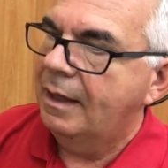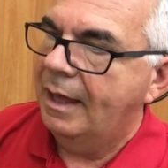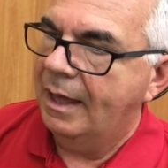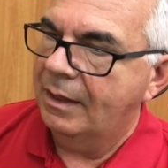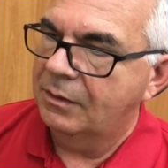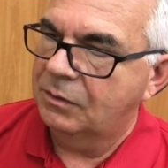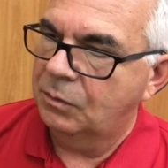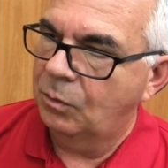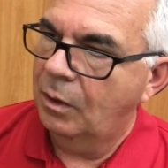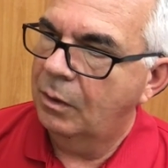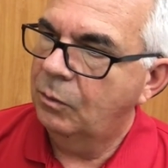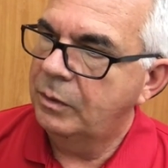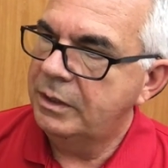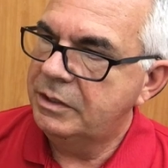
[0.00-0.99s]
as
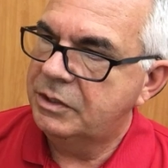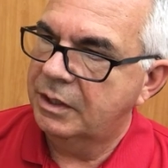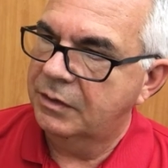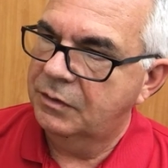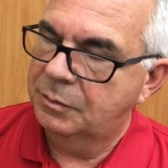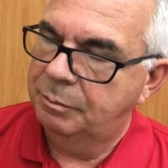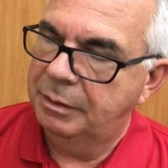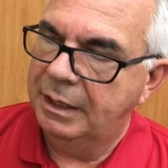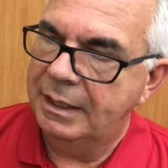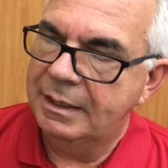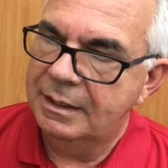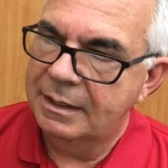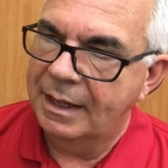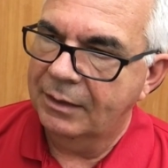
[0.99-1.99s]
what we just
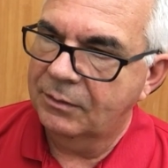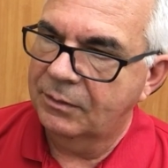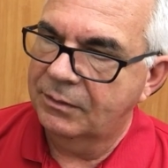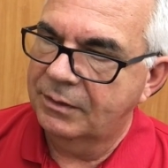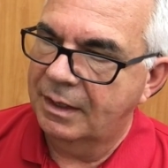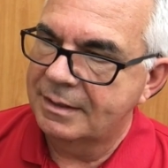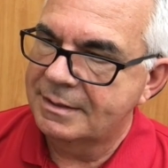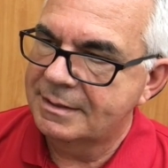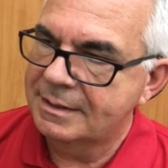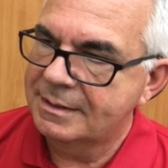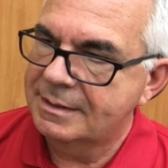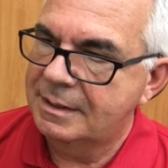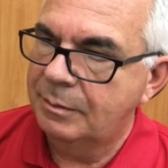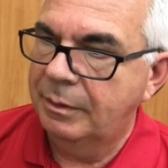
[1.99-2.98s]
played in exercise 60,